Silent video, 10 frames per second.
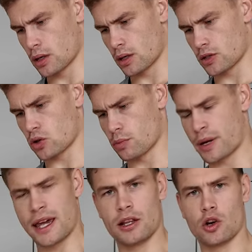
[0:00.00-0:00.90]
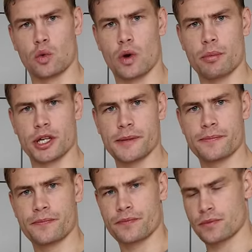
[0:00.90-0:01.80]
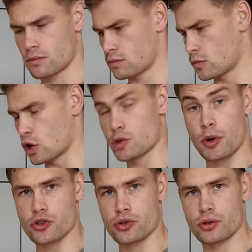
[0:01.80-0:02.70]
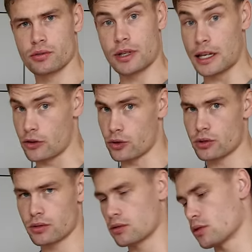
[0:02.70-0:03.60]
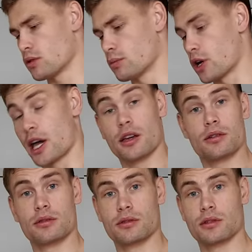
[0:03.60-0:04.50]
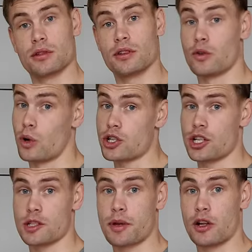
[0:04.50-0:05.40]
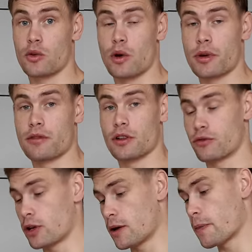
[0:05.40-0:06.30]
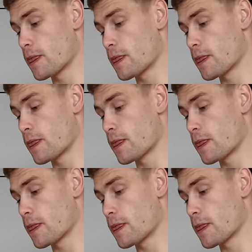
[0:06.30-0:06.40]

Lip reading: It's called Paleo Robbie, not sponsored either. But hey, if you're watching this, Paleo Robbie, feel free.